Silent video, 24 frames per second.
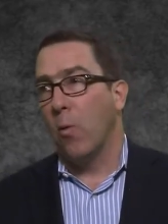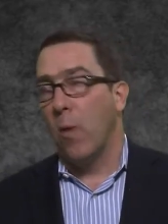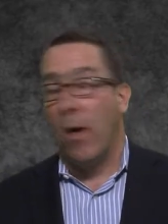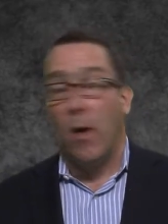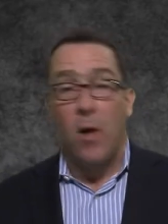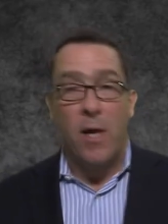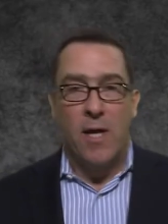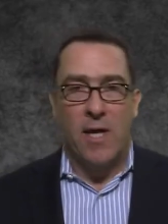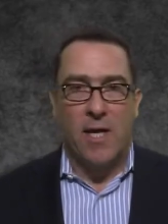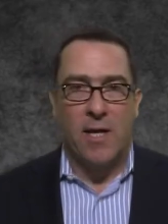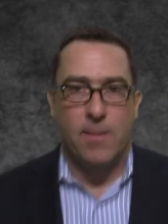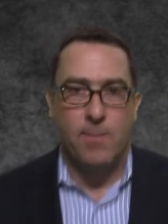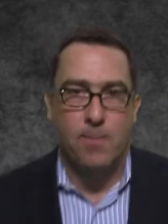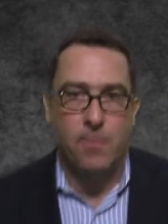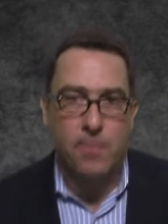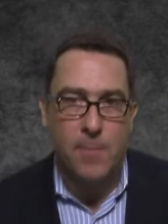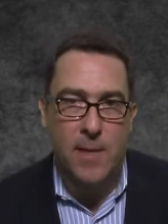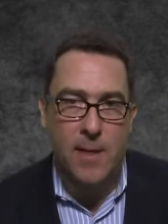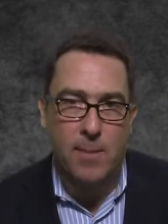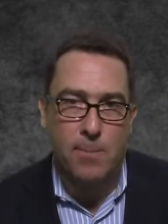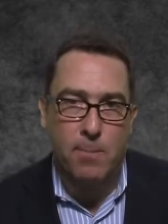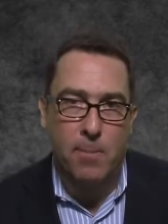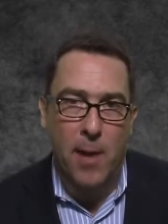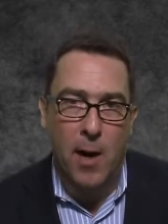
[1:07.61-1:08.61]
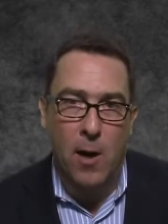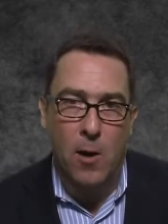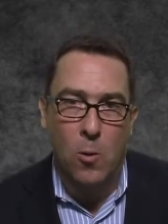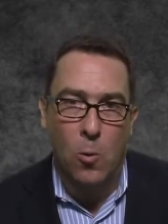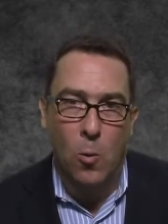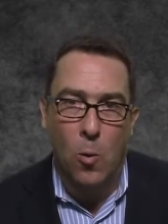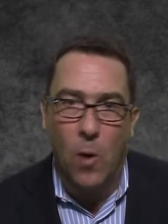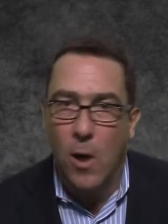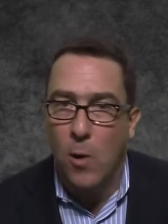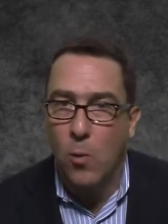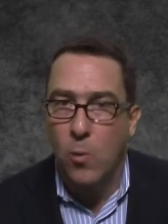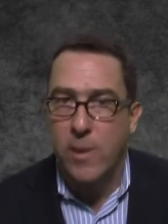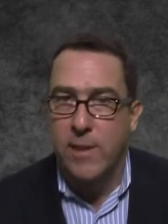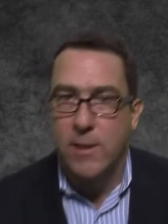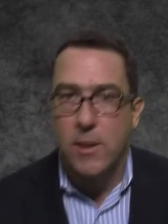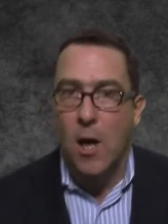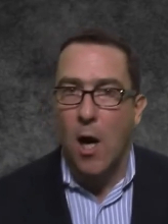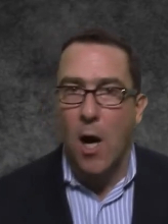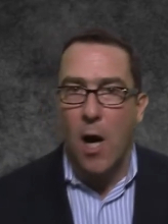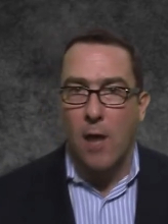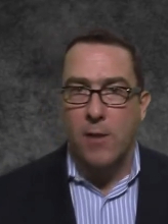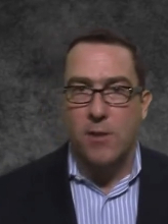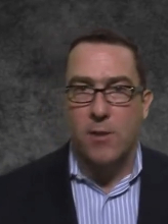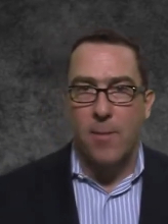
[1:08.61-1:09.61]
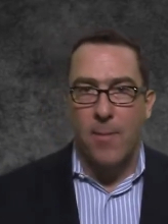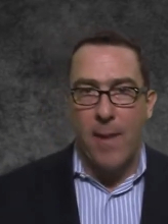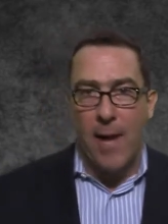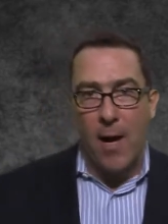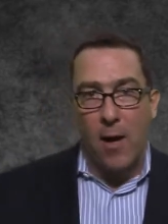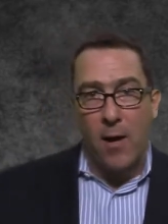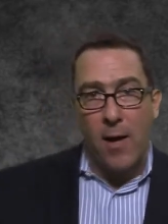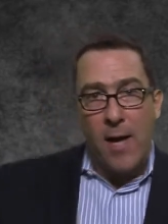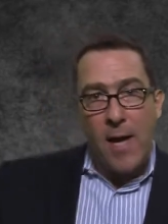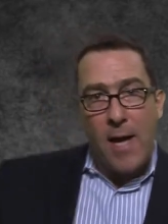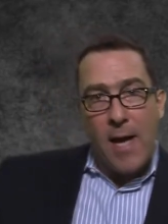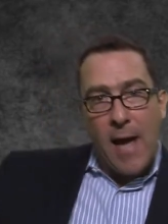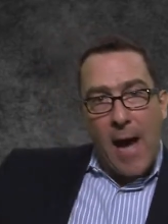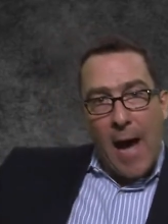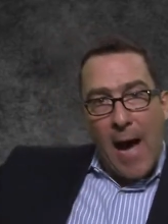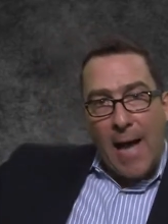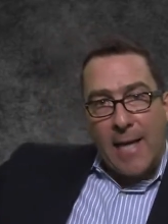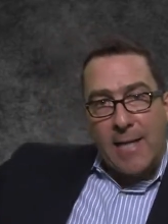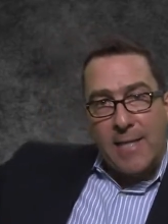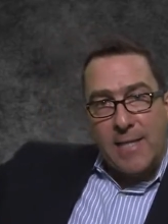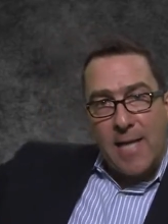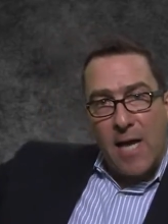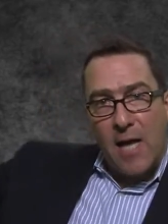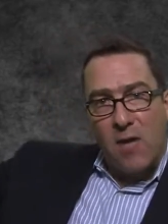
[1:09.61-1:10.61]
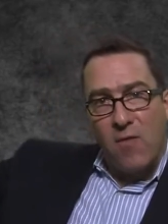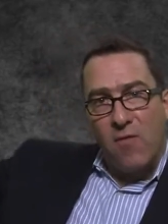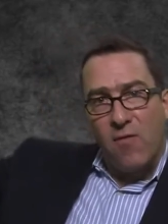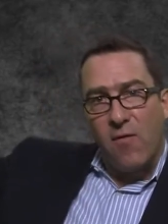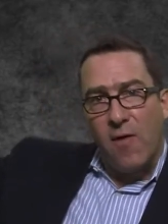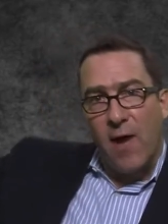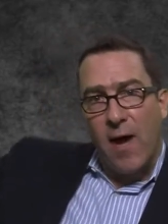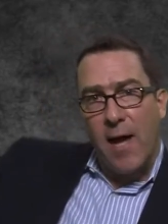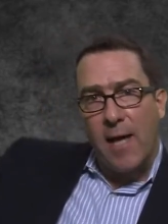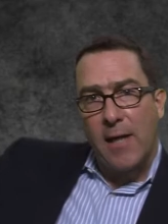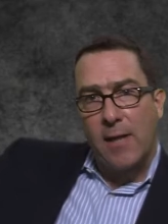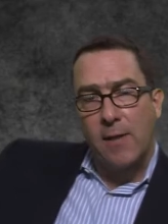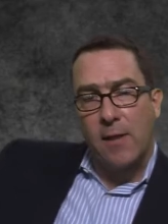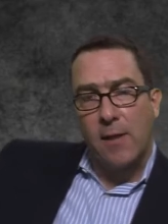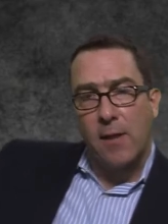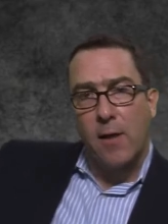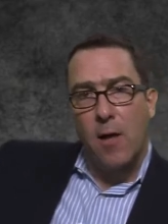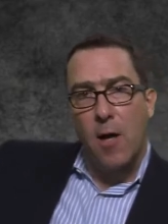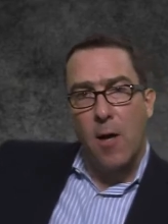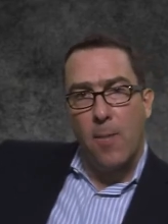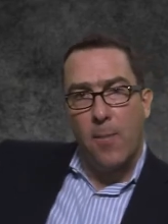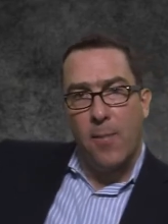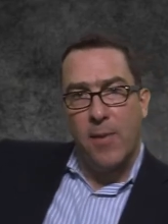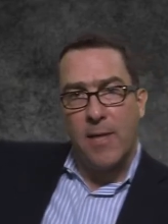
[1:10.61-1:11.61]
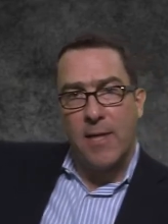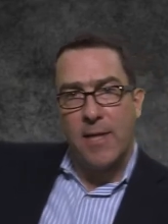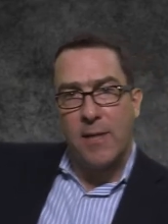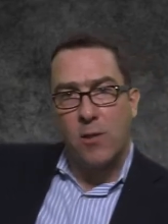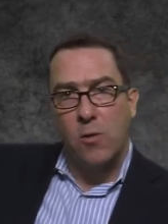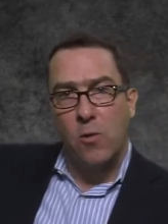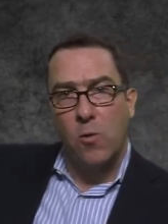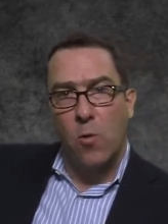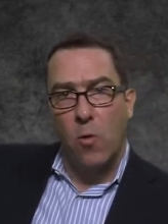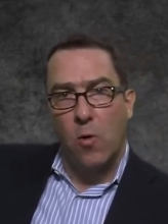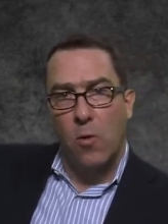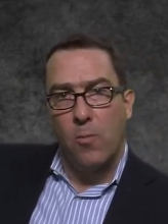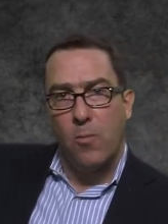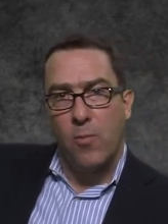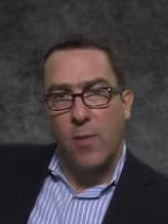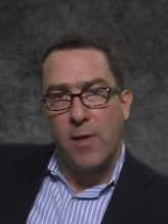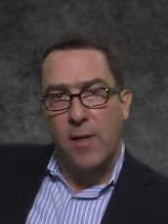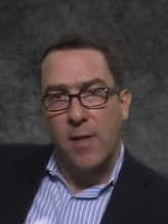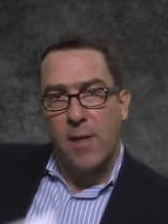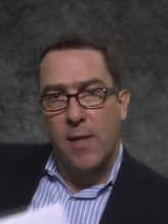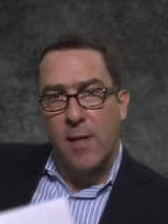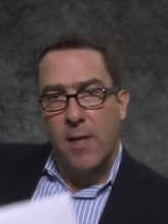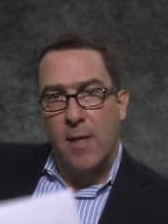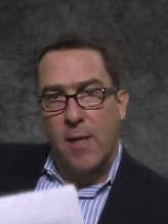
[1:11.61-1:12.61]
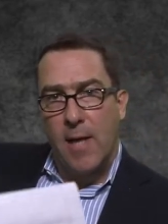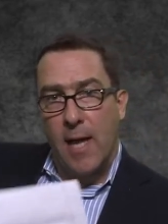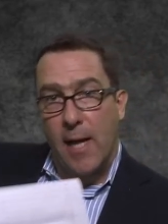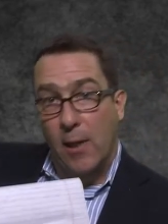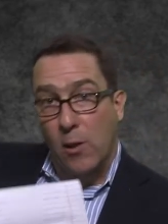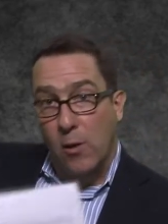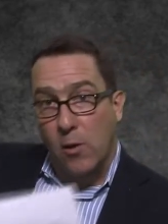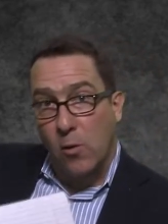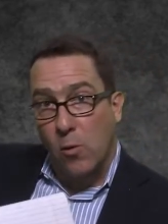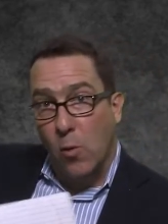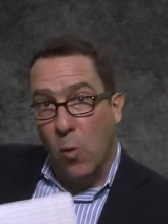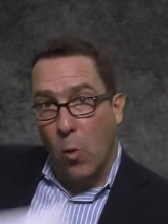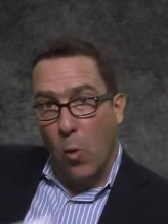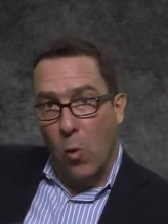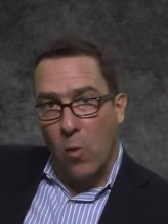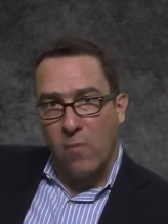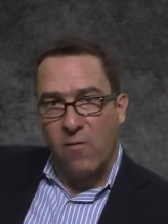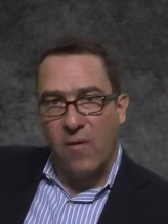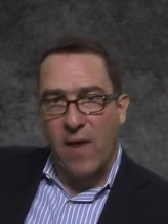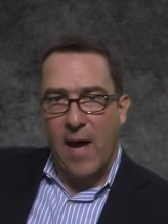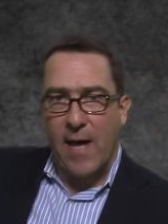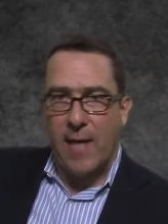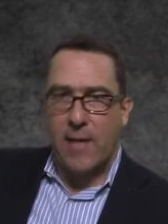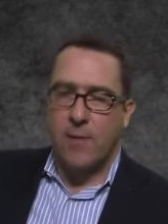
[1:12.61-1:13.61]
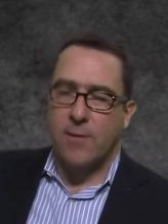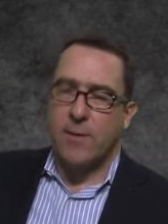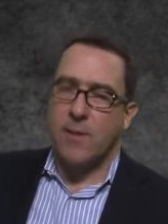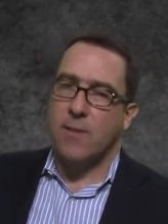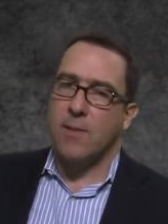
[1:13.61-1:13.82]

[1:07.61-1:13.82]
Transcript: Well, in part 1, we talked about identifying the company's corporate and core values.